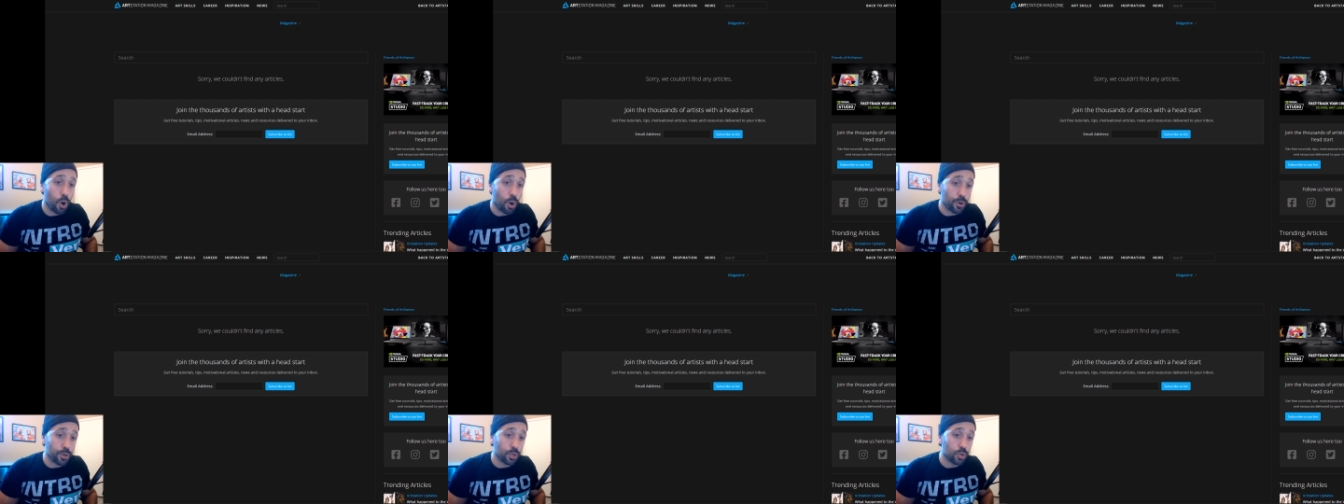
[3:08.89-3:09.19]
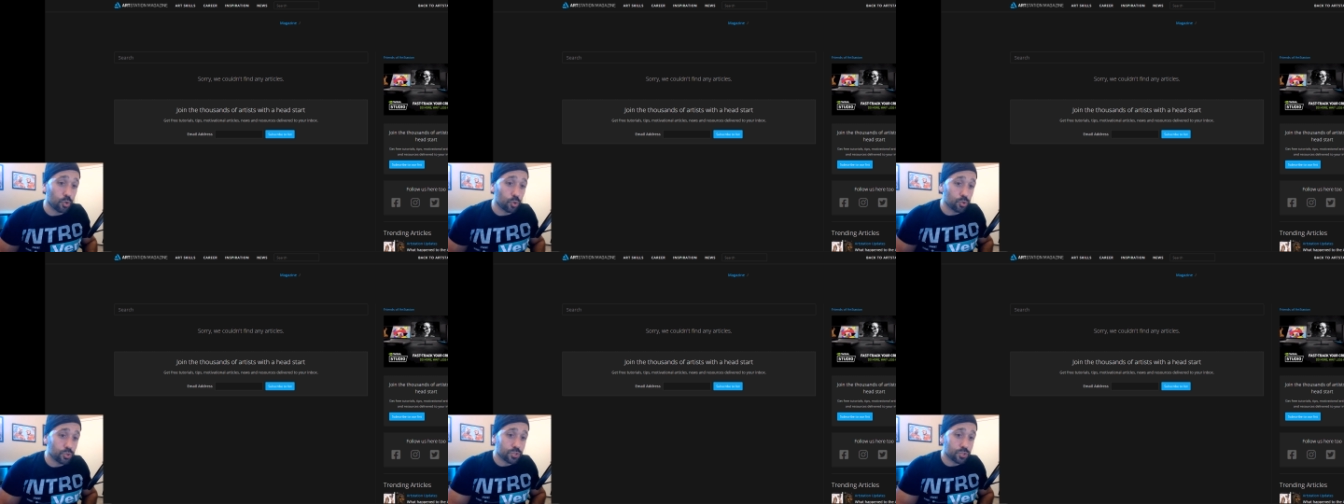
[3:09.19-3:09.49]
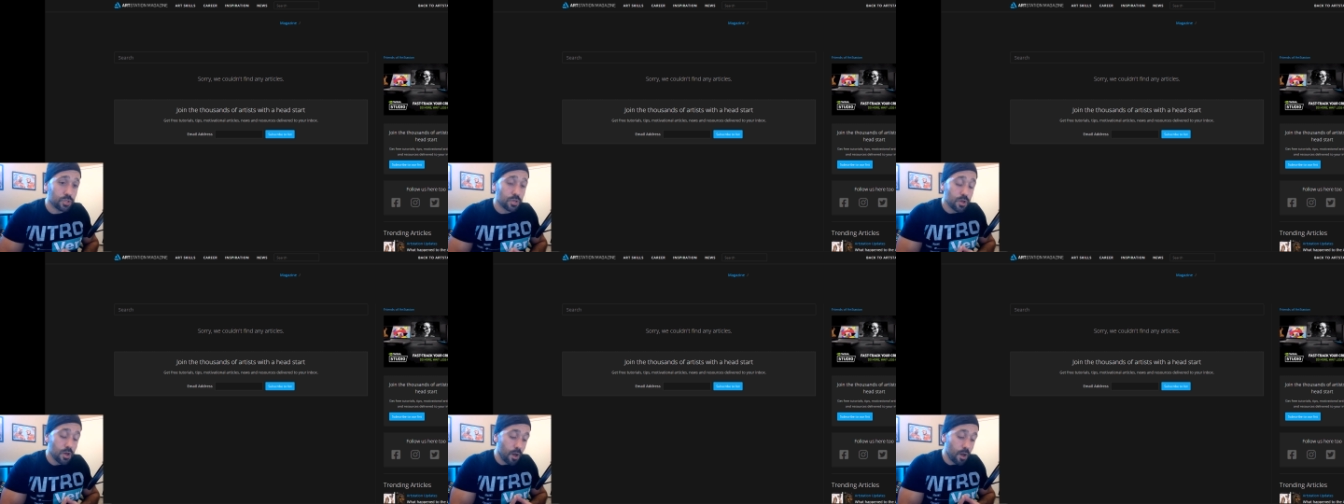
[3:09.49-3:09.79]

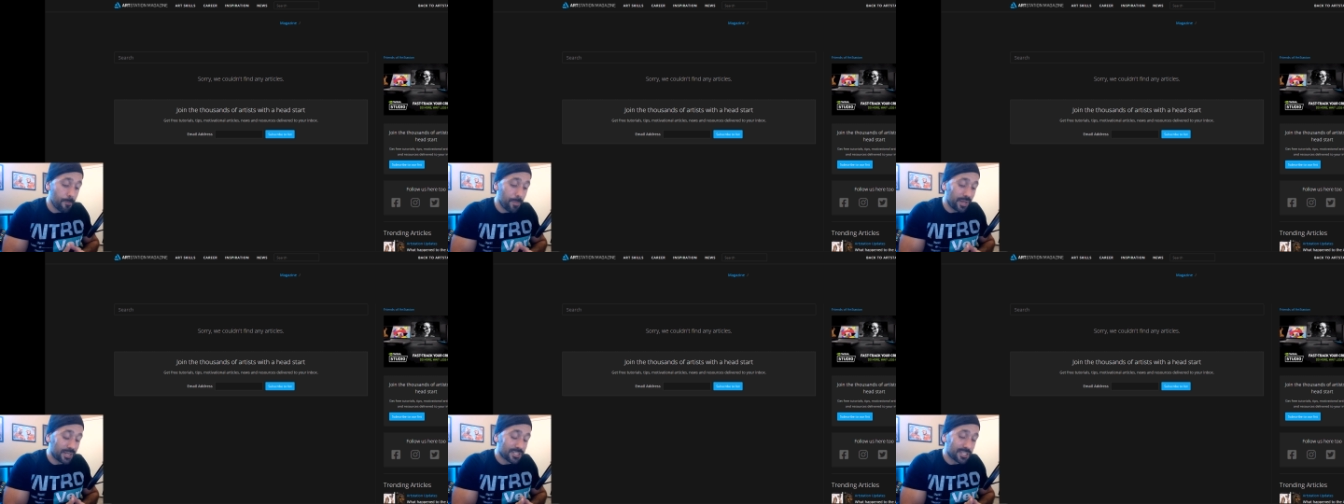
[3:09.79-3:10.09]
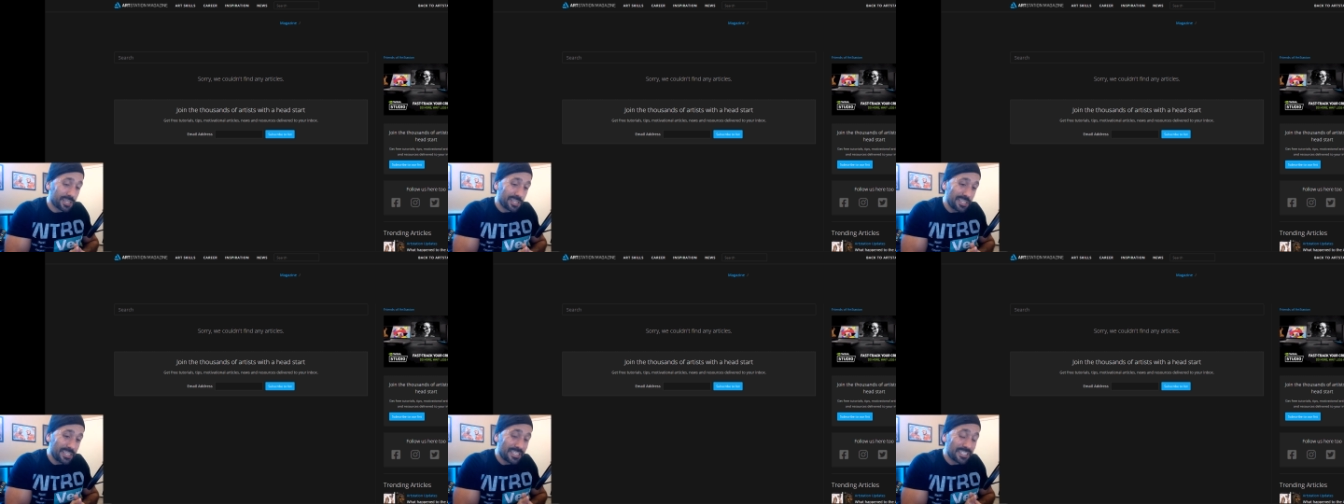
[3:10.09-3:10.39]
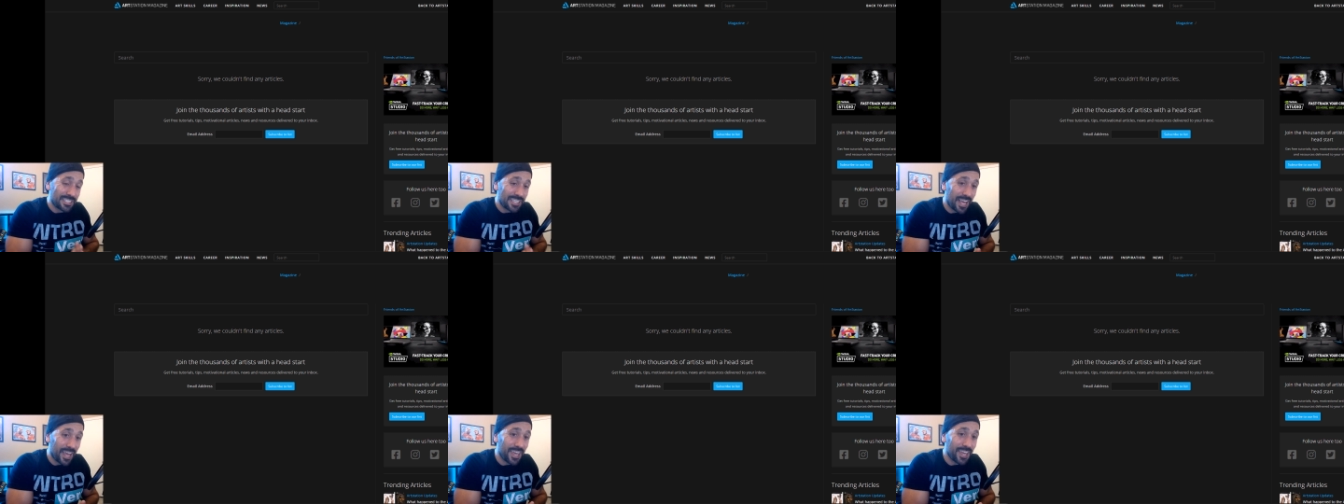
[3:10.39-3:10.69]
articles uh, basically
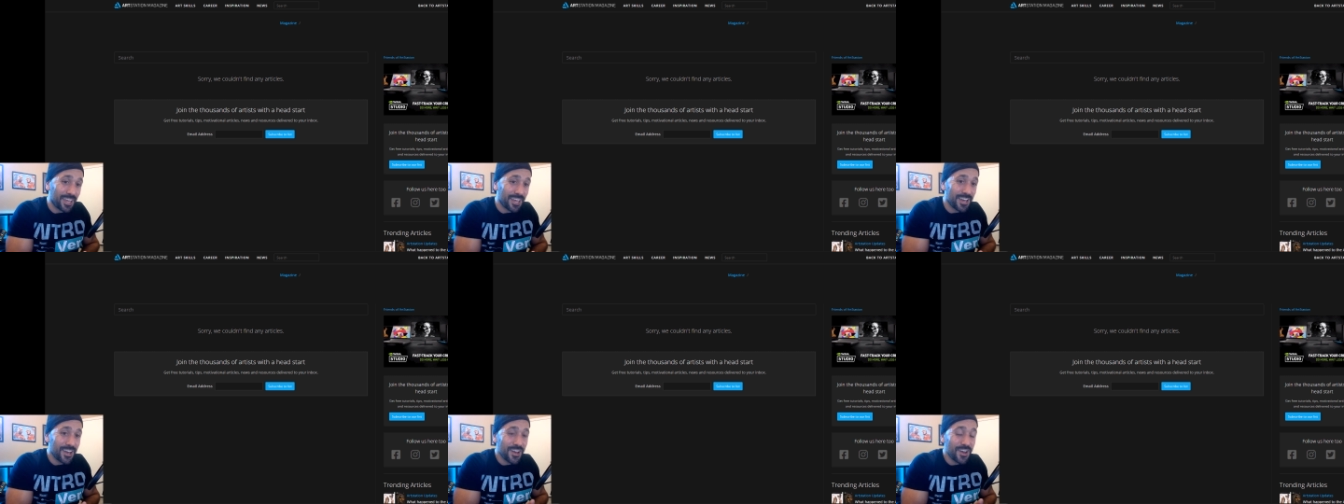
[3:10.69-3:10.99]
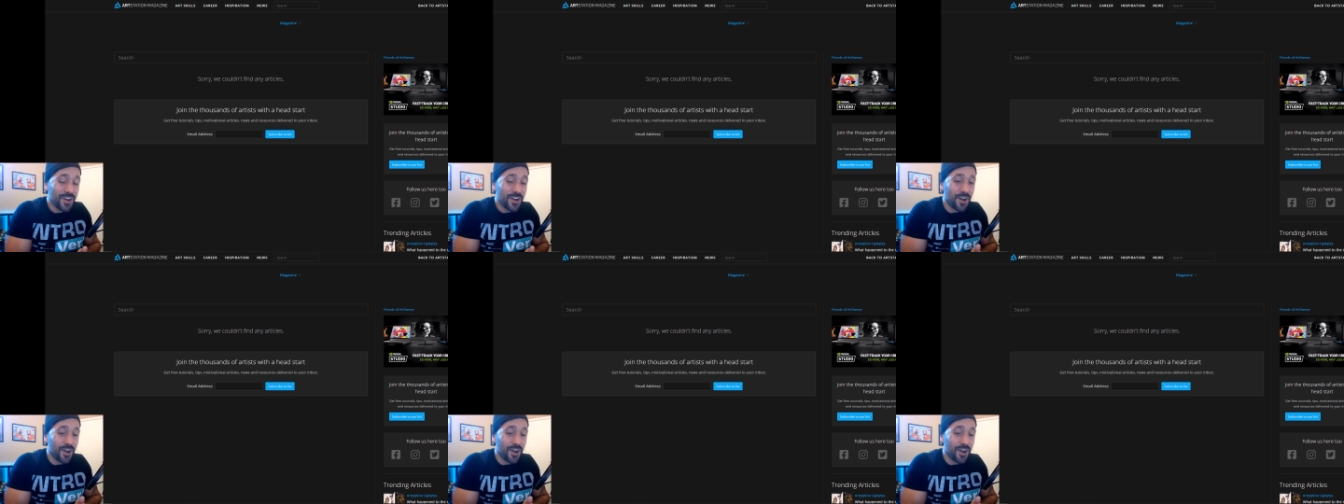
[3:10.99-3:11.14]
saying